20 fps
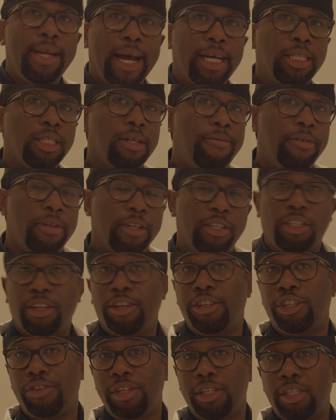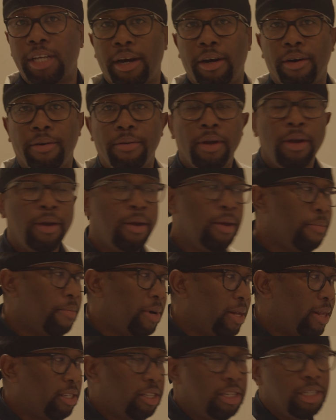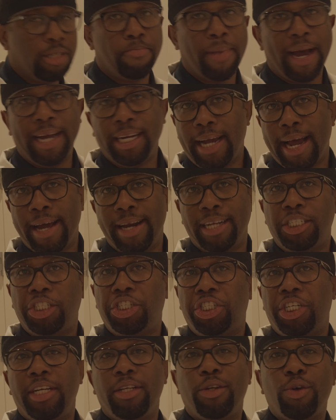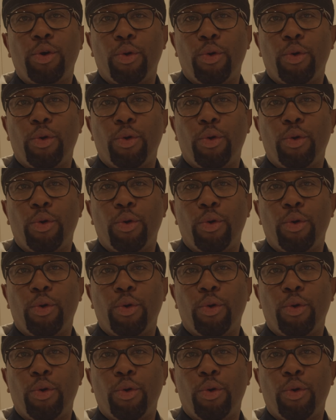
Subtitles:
desk for the surgery center. But this is my kind of cheat